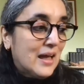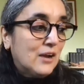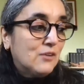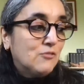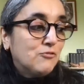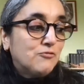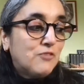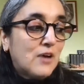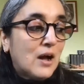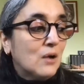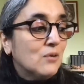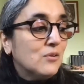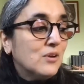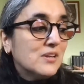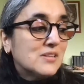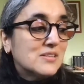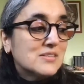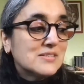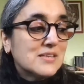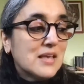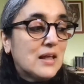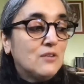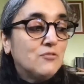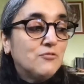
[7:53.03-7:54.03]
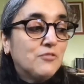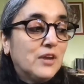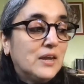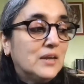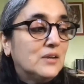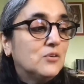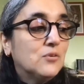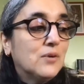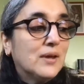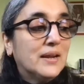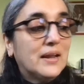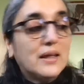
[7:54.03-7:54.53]
had found itself
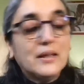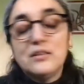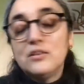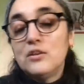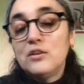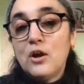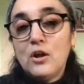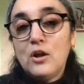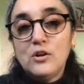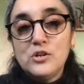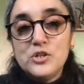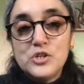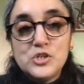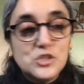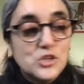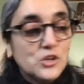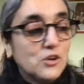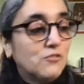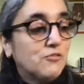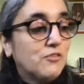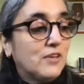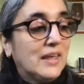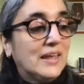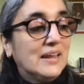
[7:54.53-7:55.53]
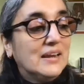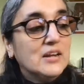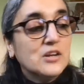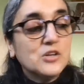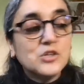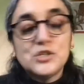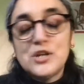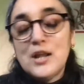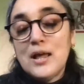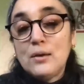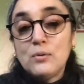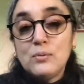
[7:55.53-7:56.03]
into an anthology of
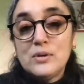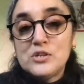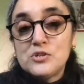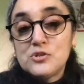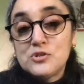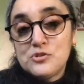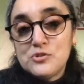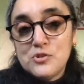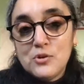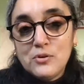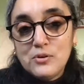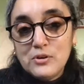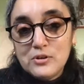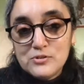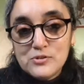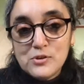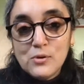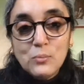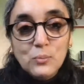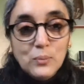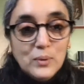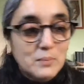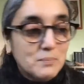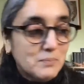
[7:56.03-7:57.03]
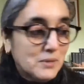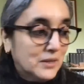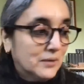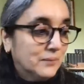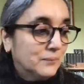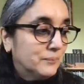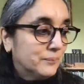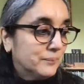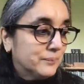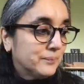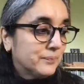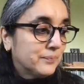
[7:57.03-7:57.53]
English language stories of
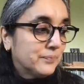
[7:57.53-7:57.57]
women.